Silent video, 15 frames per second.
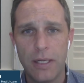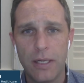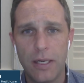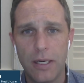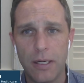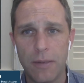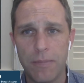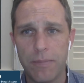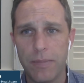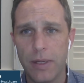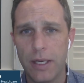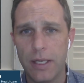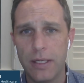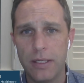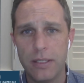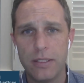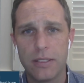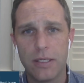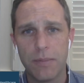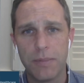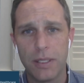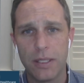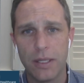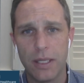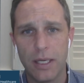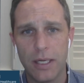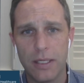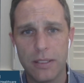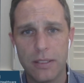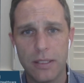and it is something
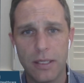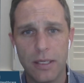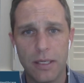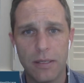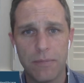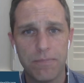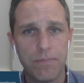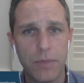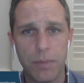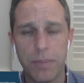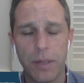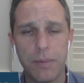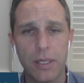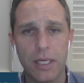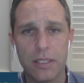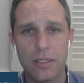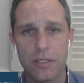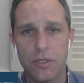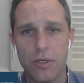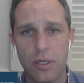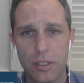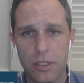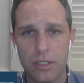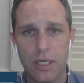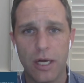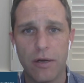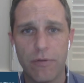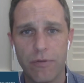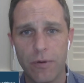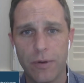that the public has a strong desire
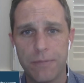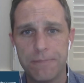for.